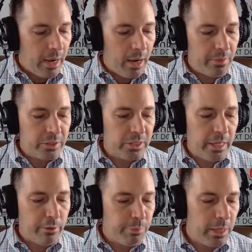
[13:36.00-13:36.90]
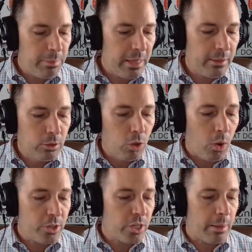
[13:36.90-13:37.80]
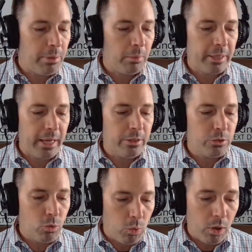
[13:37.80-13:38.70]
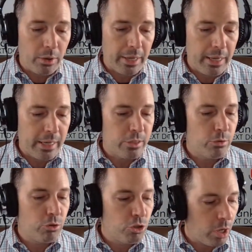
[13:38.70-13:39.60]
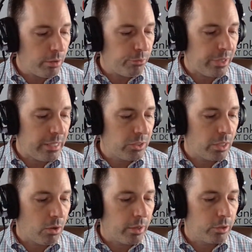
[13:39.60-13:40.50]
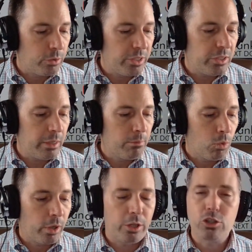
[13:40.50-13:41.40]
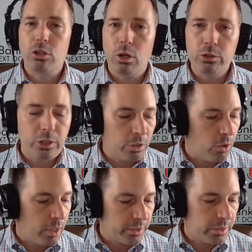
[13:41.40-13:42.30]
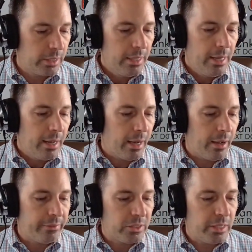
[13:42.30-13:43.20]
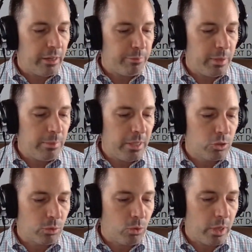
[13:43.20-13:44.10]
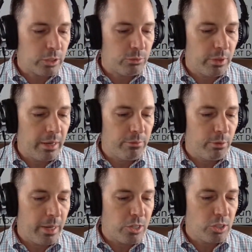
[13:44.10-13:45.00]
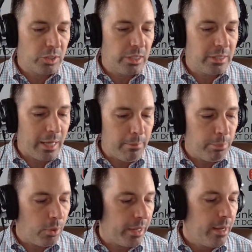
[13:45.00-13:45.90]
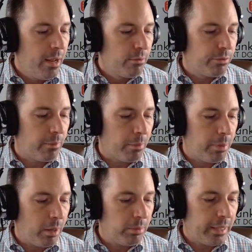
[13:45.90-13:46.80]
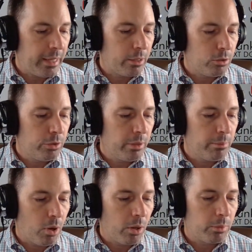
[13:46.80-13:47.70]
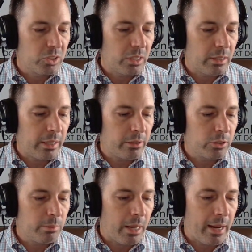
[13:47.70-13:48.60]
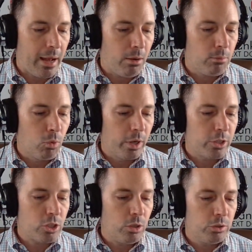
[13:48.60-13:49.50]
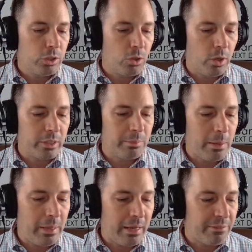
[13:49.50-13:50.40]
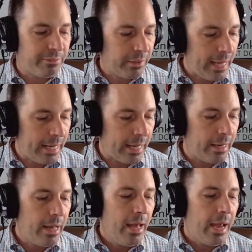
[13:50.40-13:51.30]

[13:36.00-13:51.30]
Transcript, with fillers: Uh, the CFPB launched a public inquiry into junk fees that are increasing mortgage closing costs. Uh, the CFPB's request for information seeks input from the public, including borrowers and lenders, about how mortgage closing costs may be inflated